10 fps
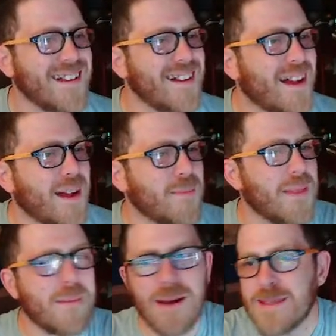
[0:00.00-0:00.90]

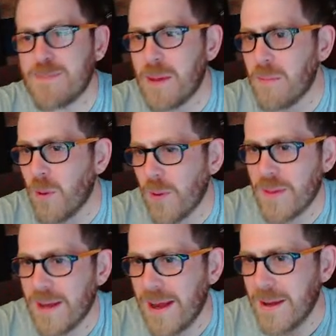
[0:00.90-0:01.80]
There must be more
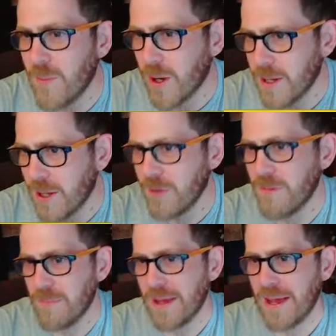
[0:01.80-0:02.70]
than any one
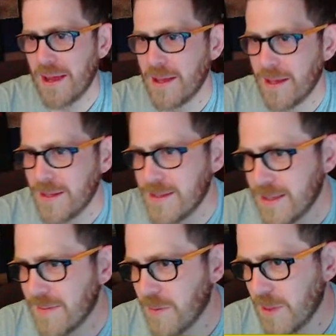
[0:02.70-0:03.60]
human being can
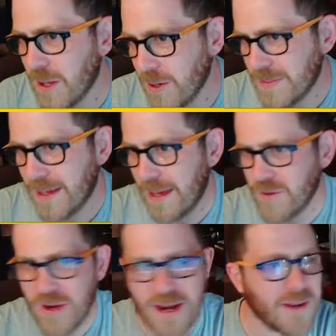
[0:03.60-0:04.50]
conceivably hope to keep
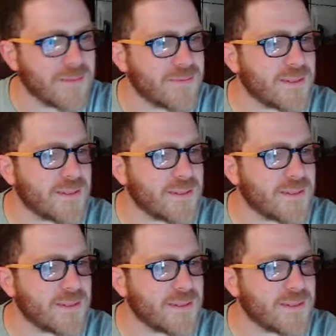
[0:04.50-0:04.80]
track of.